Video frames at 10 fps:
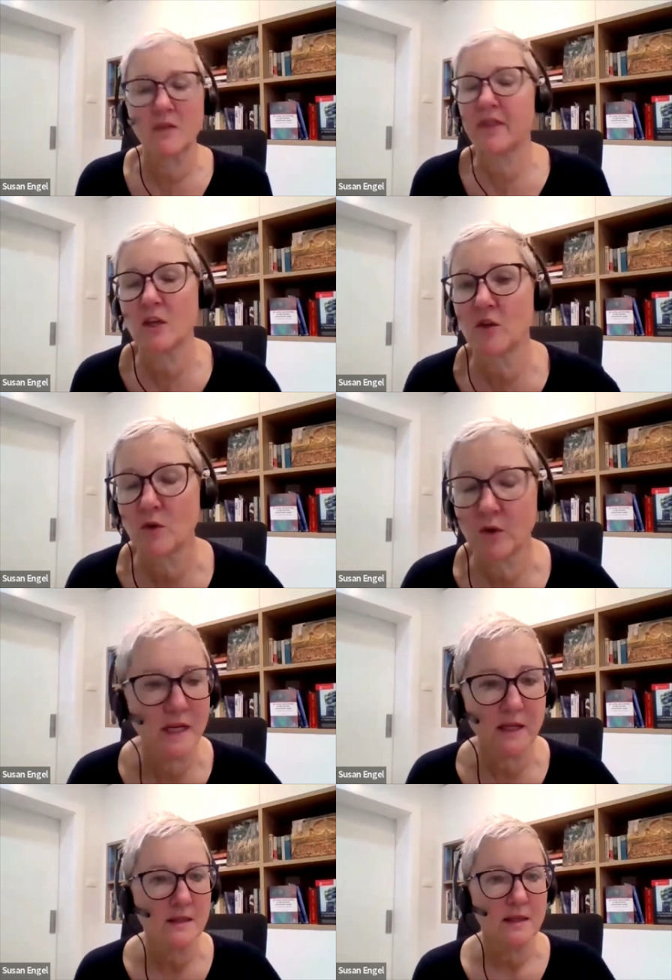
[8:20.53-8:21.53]
Oh, thank you,
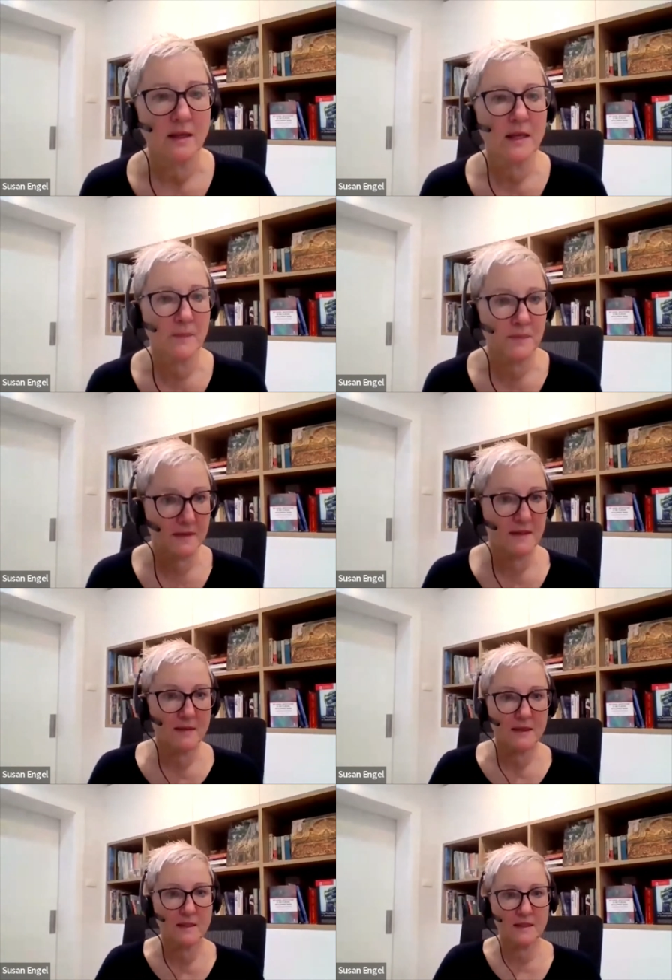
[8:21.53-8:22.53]
Guna. Yep.
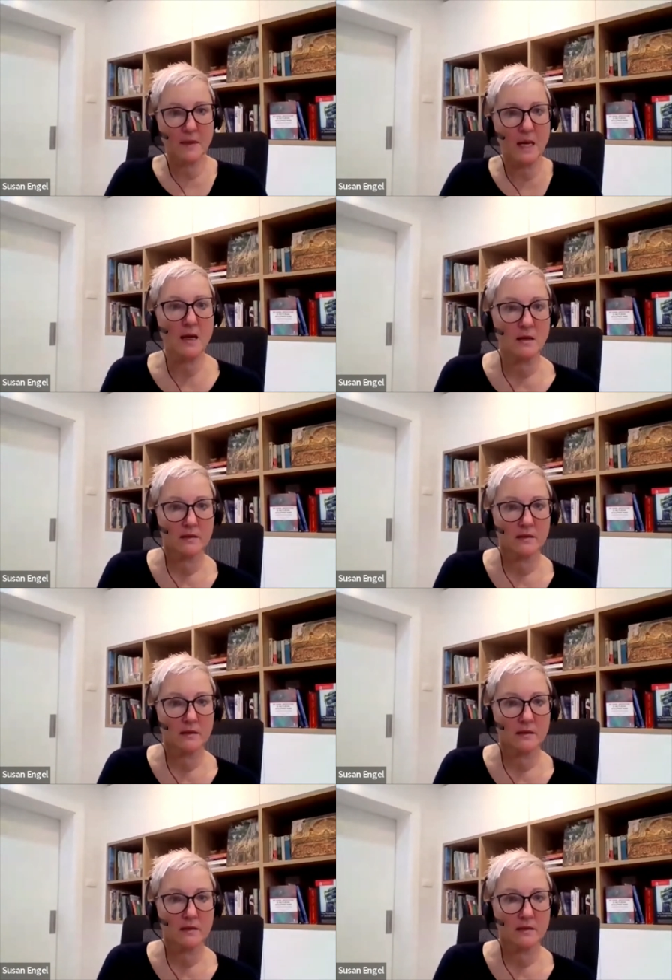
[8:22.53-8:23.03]
Semmalar.